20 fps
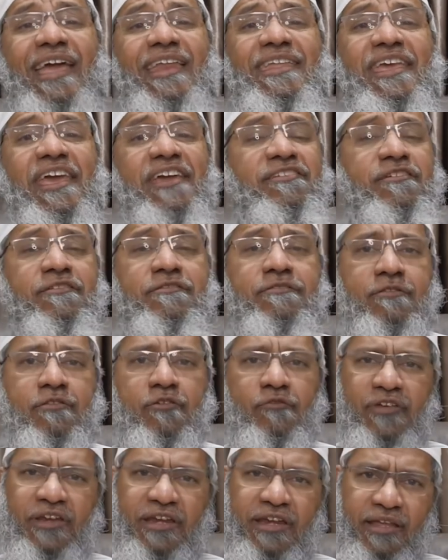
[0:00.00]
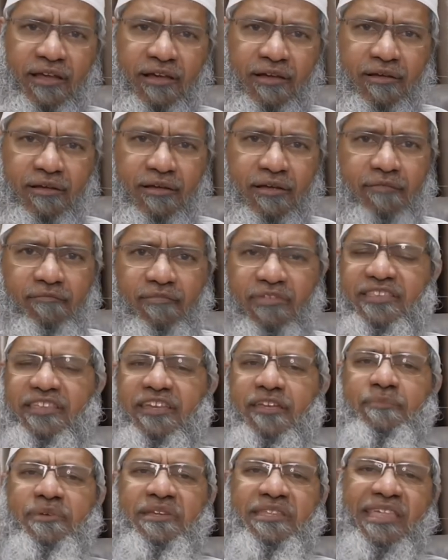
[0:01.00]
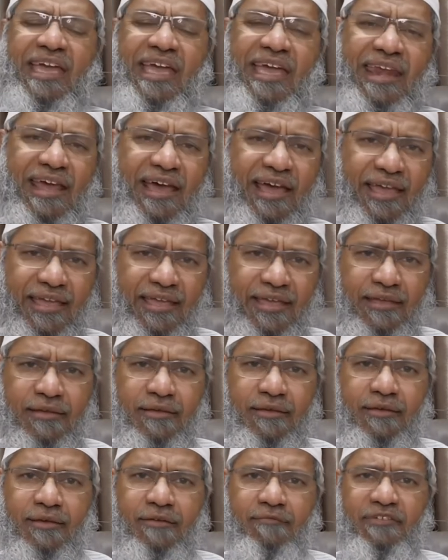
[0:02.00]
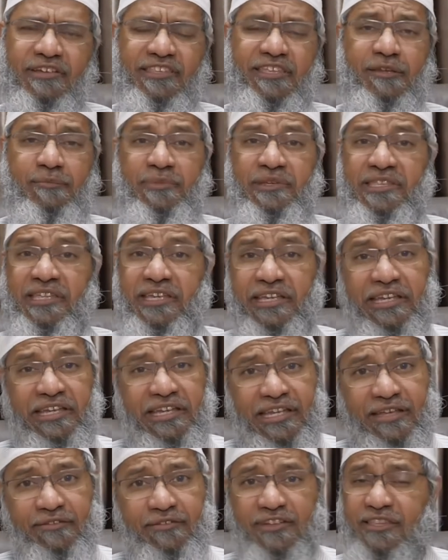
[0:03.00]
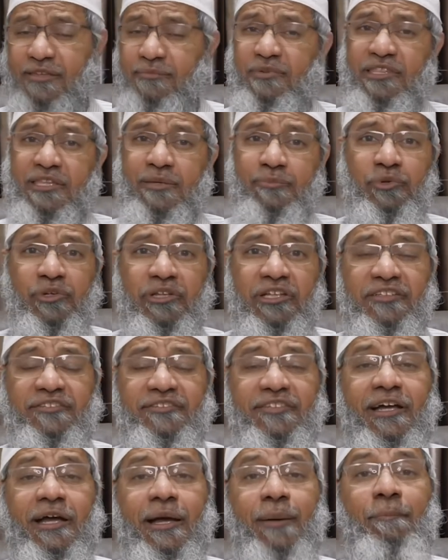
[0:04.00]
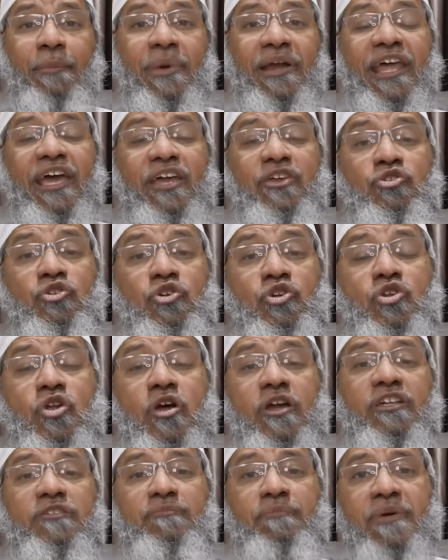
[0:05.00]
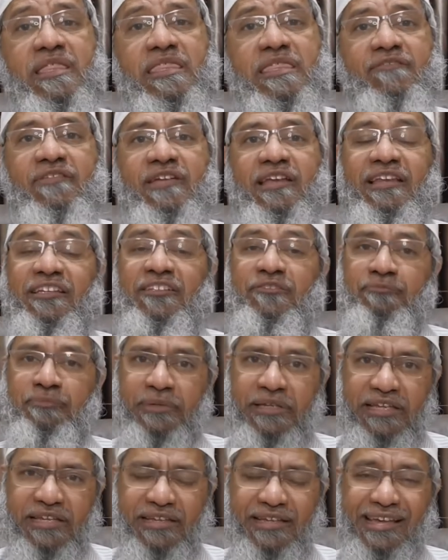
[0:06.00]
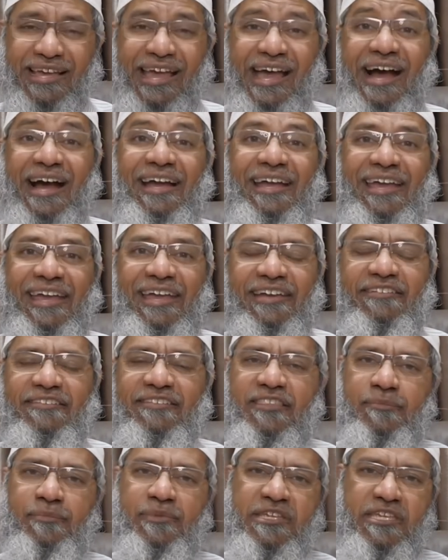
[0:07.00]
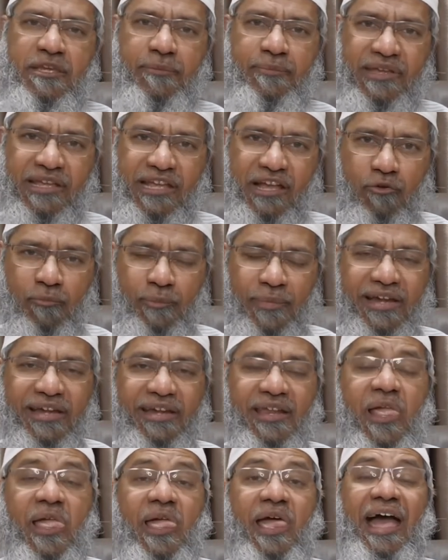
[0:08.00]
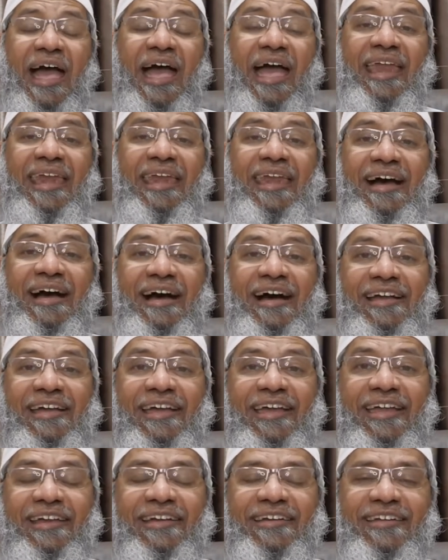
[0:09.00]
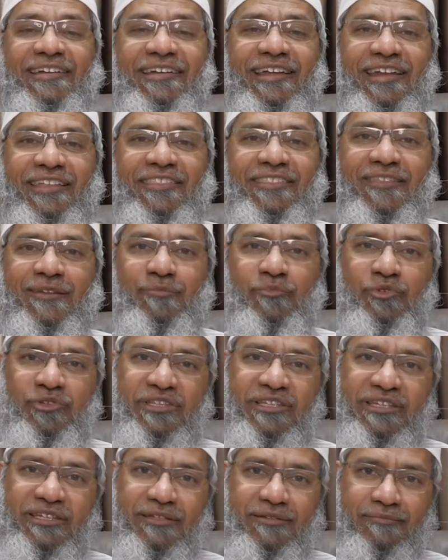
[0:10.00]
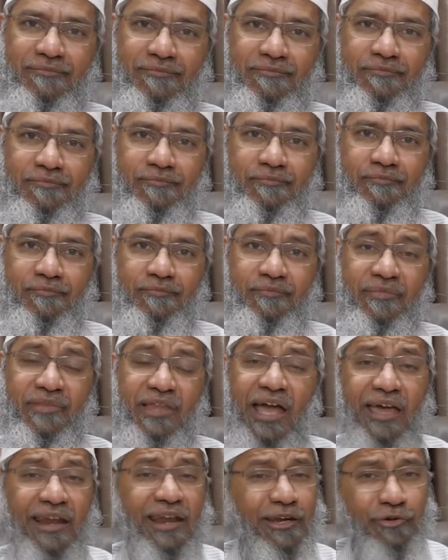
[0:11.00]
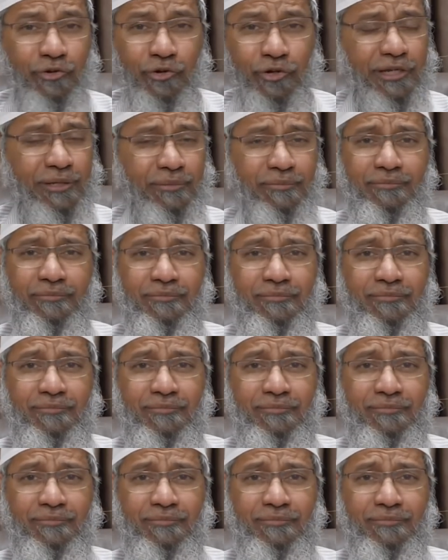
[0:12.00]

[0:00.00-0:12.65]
any agencies of India, whether it be the NIA, whether it be the ED, whether it be the police, but I should not specifically speak against the BJP government and against Narendra Modi. And I told him